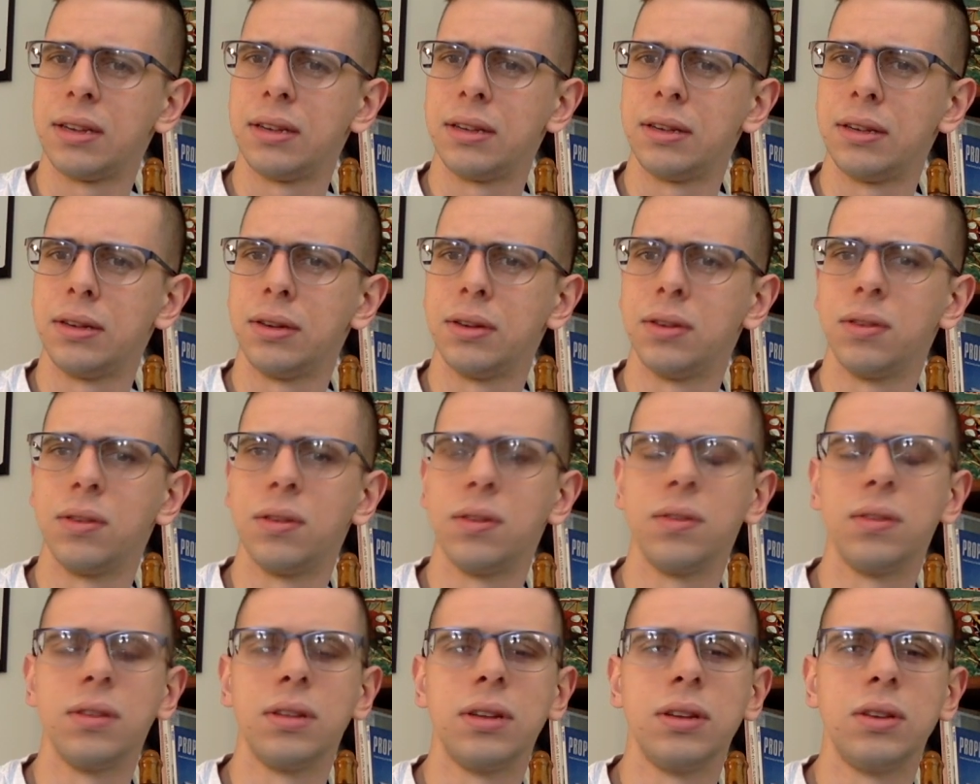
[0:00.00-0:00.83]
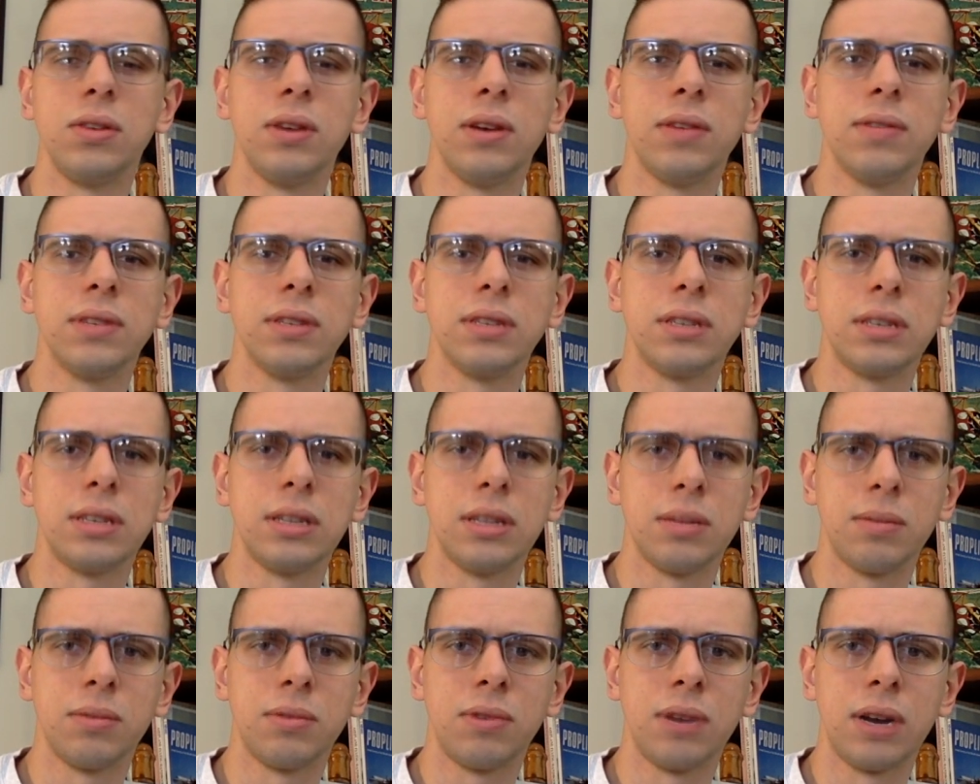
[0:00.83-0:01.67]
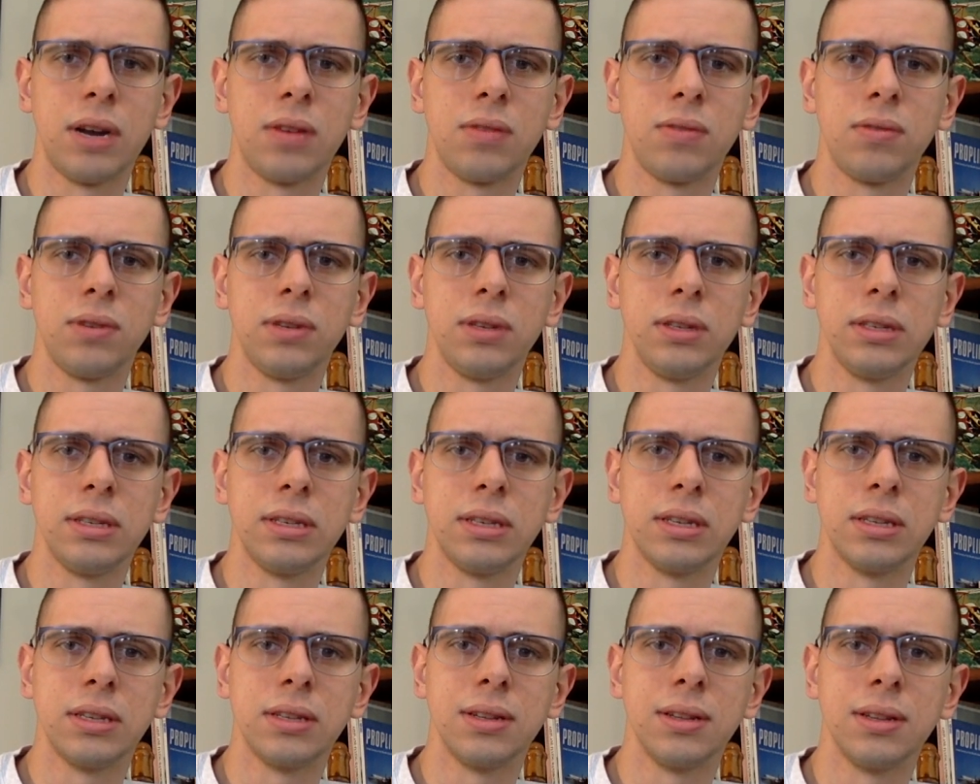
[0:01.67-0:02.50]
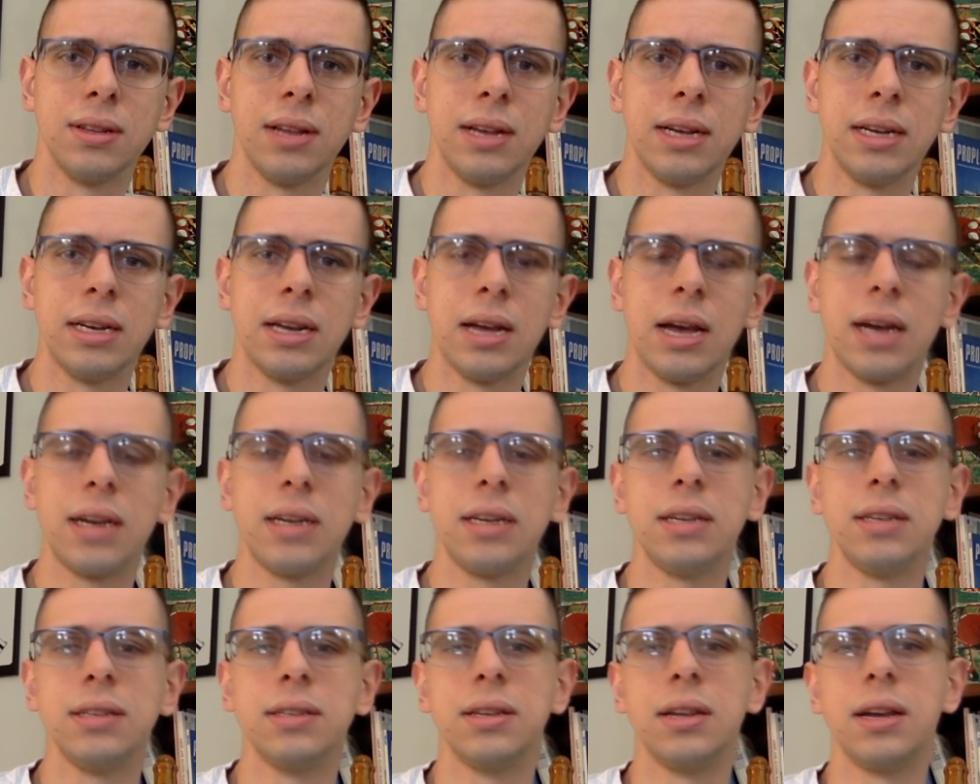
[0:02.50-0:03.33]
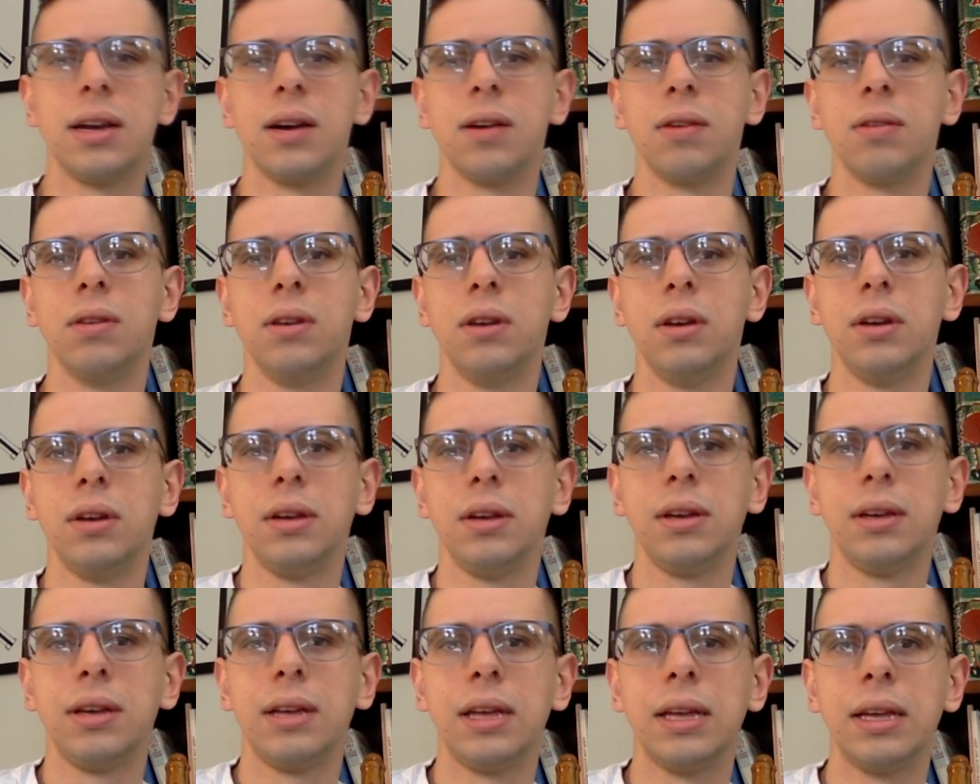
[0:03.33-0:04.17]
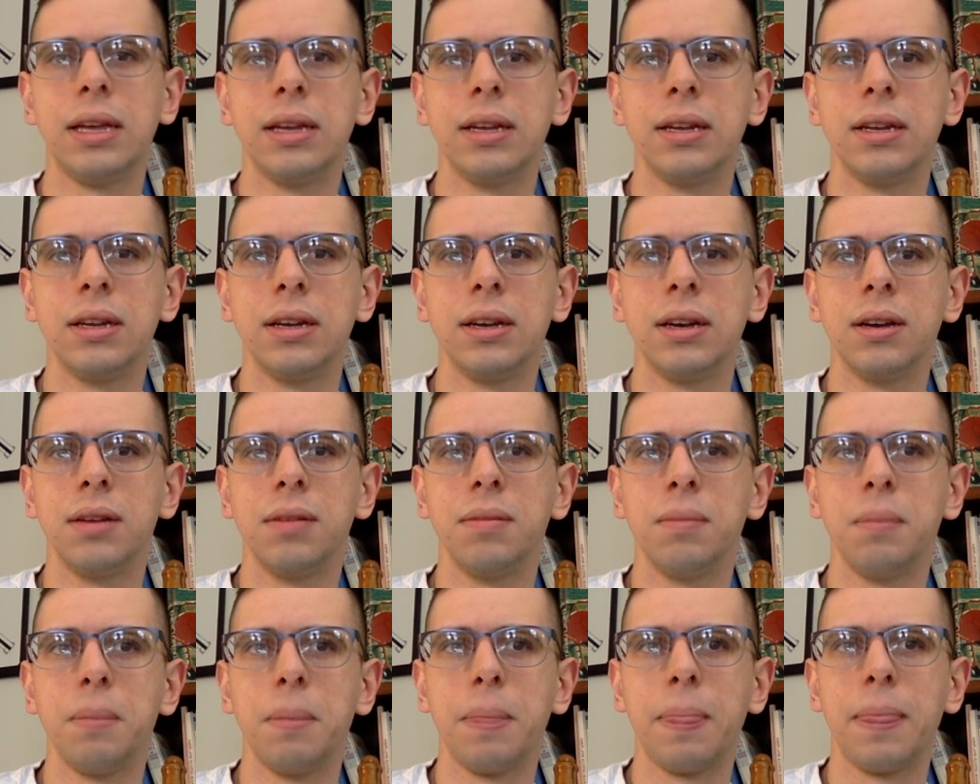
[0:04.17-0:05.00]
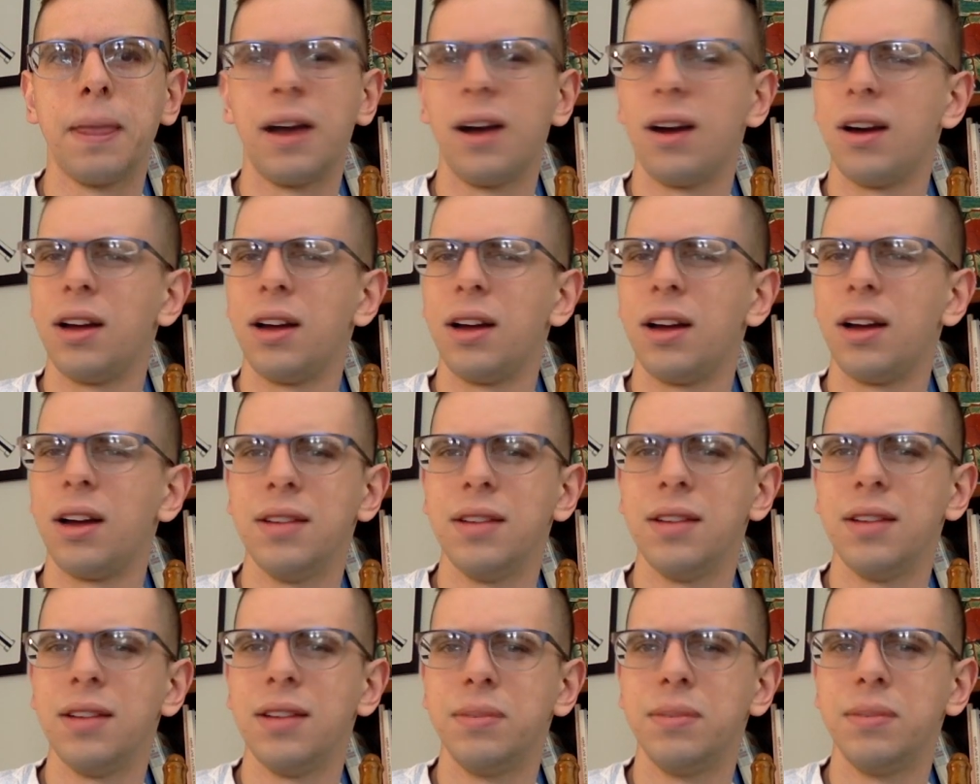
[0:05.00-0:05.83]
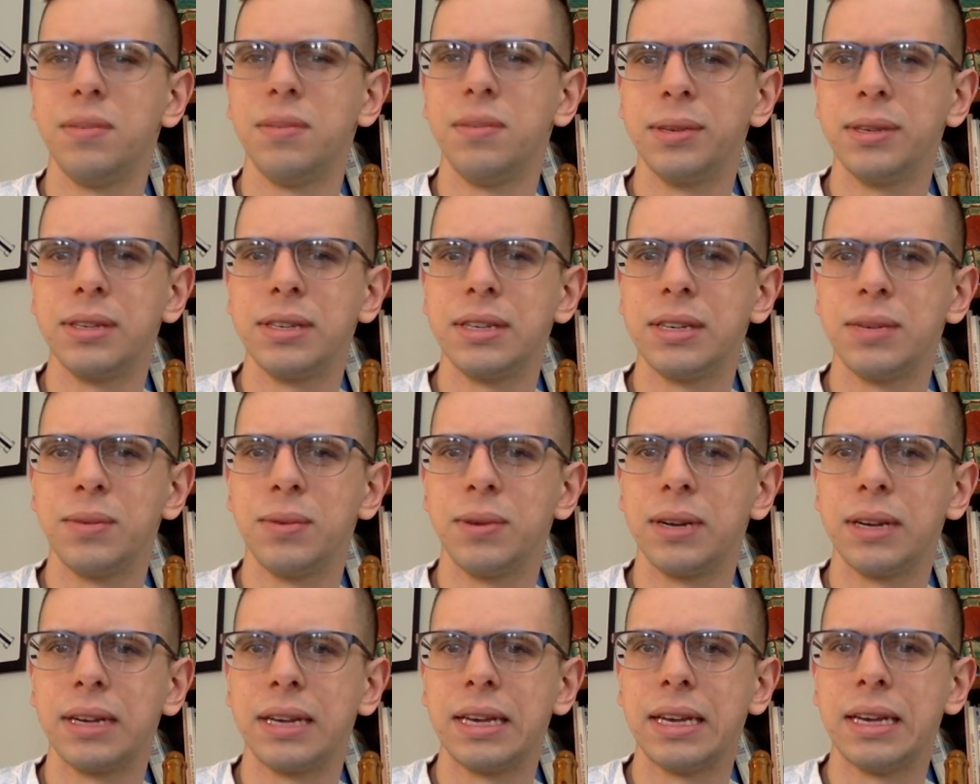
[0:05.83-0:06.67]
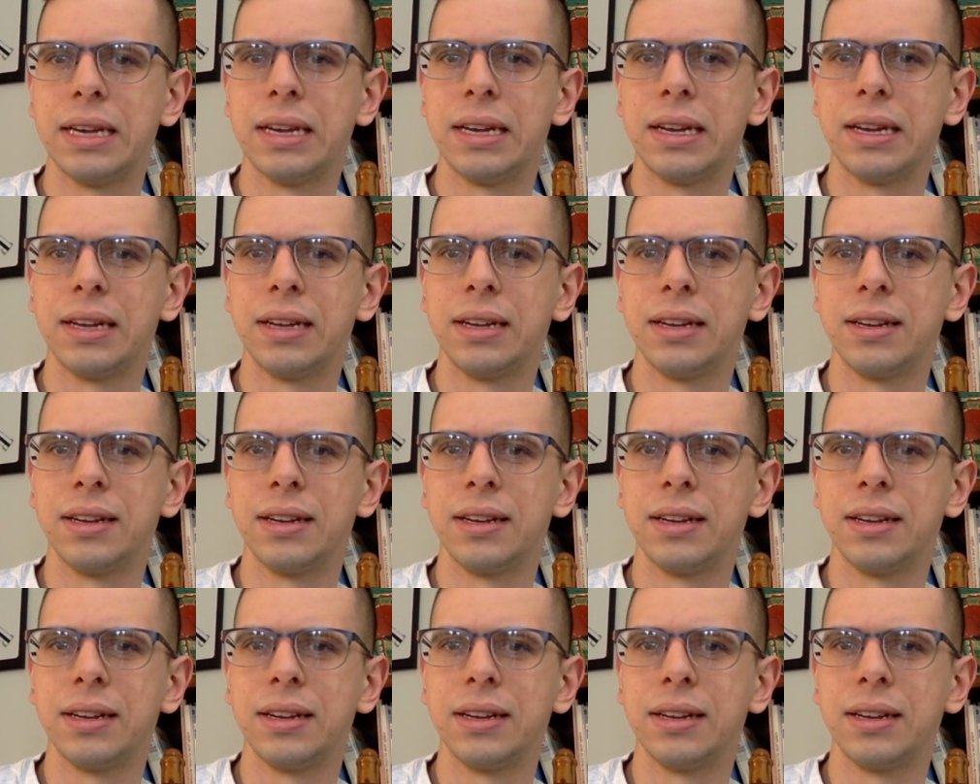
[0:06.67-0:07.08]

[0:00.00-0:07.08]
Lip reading: You haven't seen them around really since the late 90s now, and I'd love to be able to see one again.